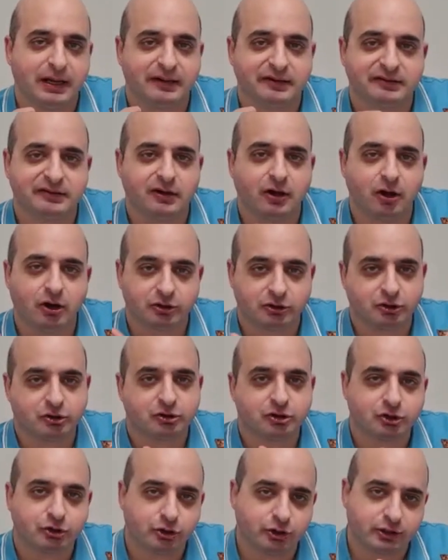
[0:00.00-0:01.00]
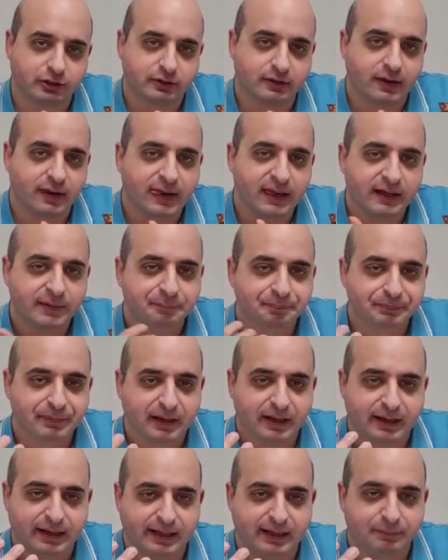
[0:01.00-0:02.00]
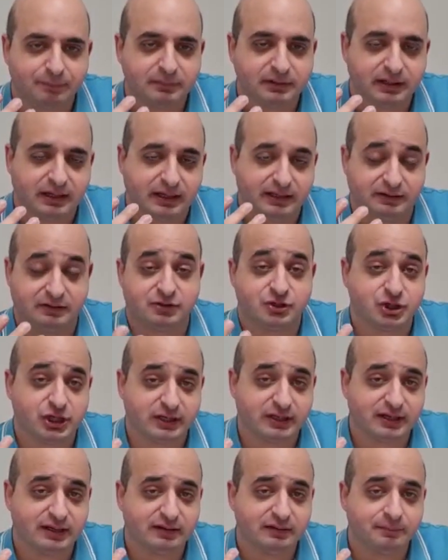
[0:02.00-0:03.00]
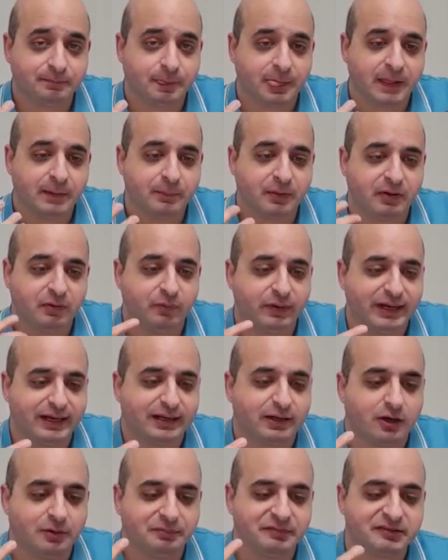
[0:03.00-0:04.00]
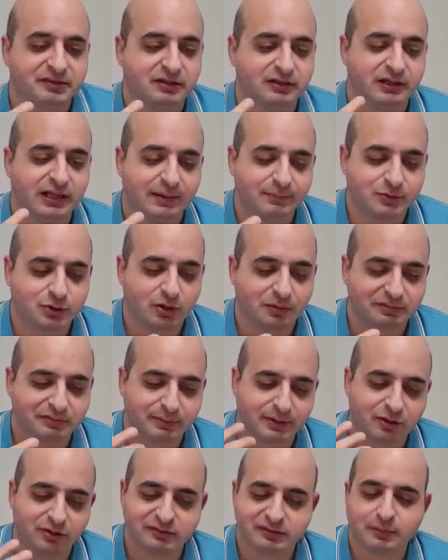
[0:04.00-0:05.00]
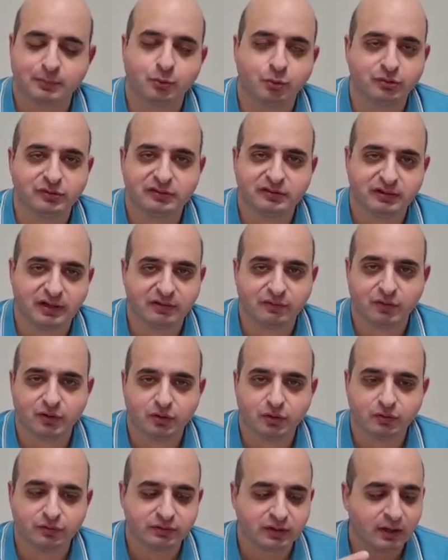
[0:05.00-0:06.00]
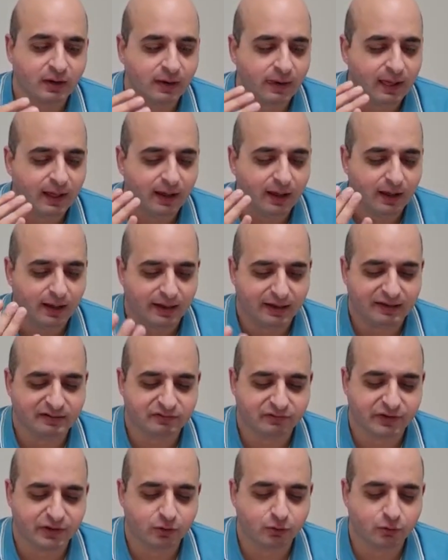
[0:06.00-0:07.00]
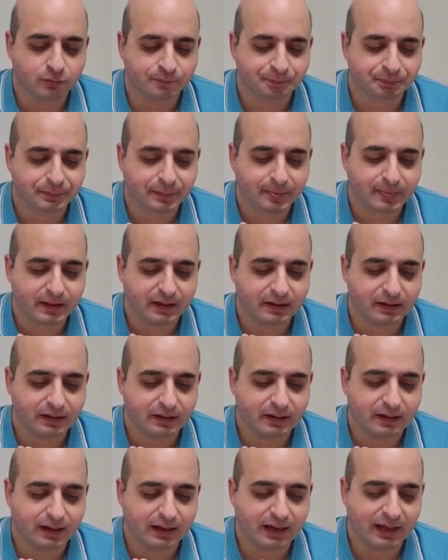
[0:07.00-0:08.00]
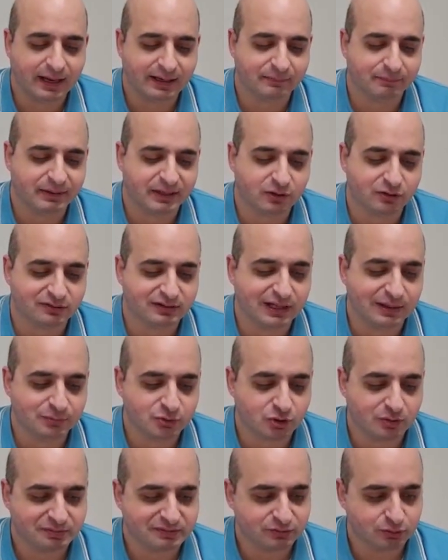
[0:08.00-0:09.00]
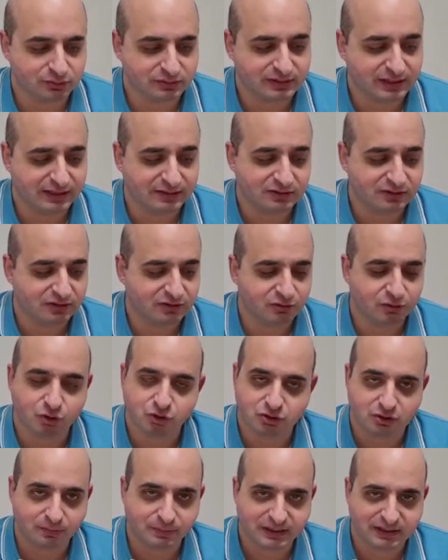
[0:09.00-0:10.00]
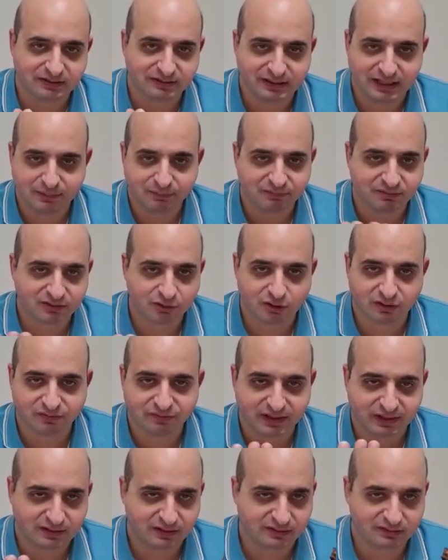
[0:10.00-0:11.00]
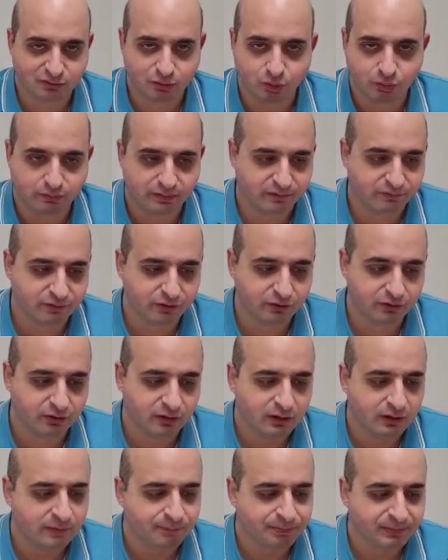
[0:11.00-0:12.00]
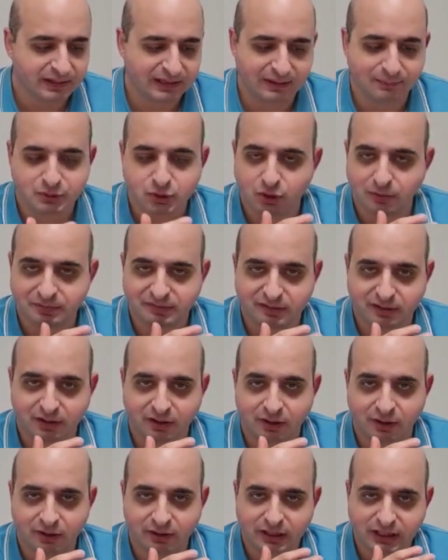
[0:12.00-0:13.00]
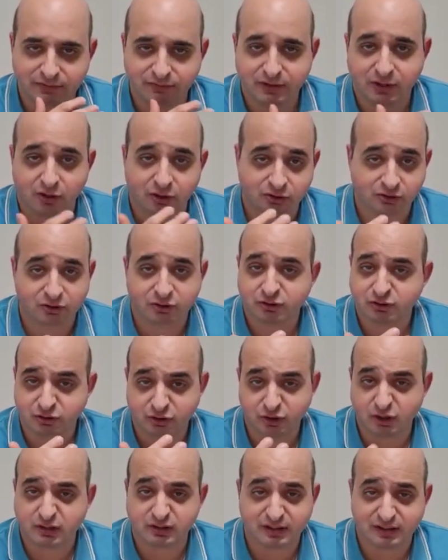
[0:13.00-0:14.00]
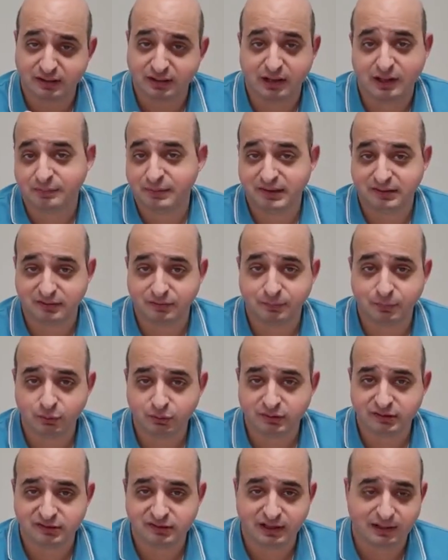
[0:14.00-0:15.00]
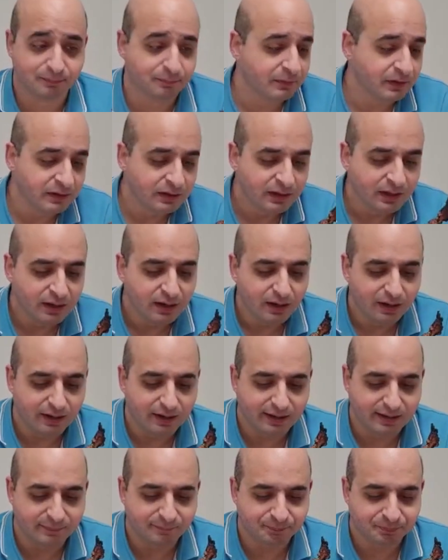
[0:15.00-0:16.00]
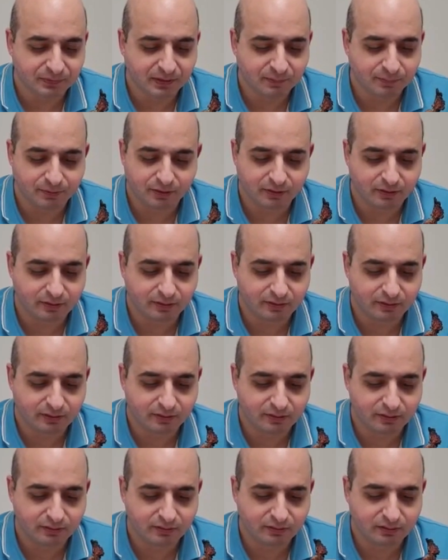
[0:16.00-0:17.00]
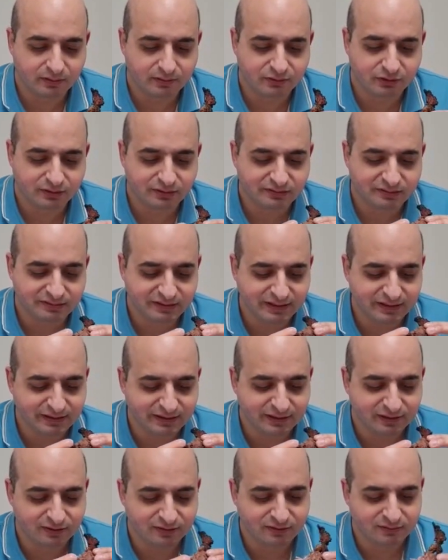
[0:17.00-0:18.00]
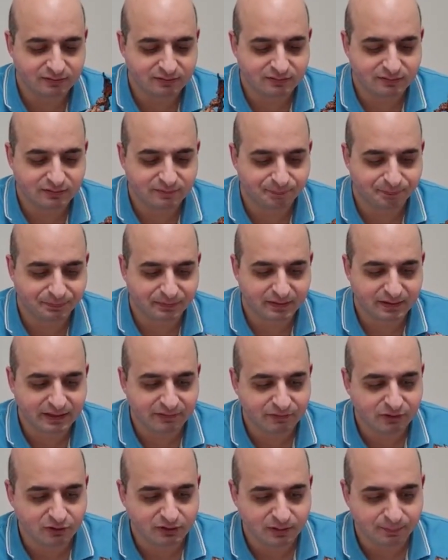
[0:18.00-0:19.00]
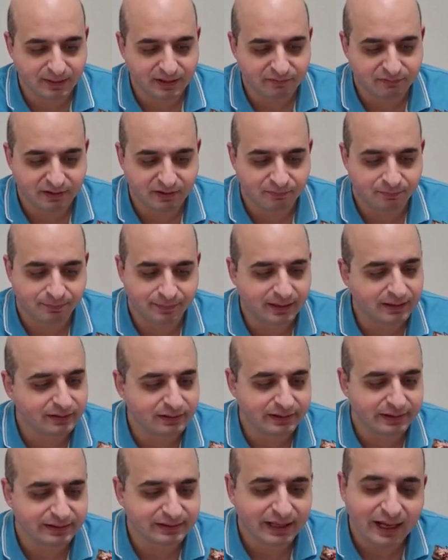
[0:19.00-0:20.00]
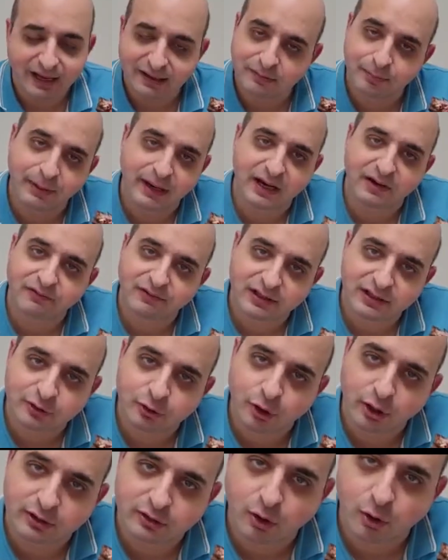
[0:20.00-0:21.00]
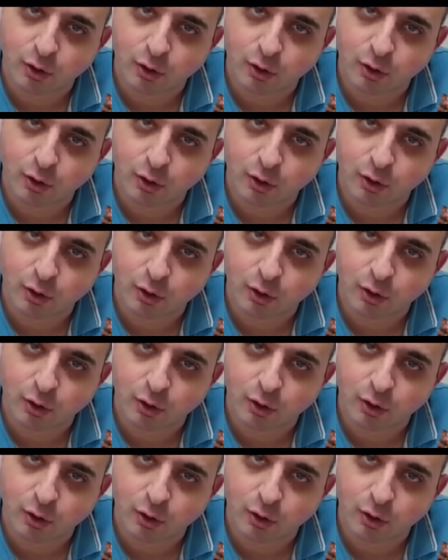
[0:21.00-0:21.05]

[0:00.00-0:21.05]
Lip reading: is harder to cook than chicken. But when it comes to lamb chops, because the bone involved as well, and because lamb chops don't tend to usually be the same sort of thickness the whole way through, lamb chops are even harder to cook than a piece of boneless lamb. But you can see there, even on a bit, like that is perfectly cooked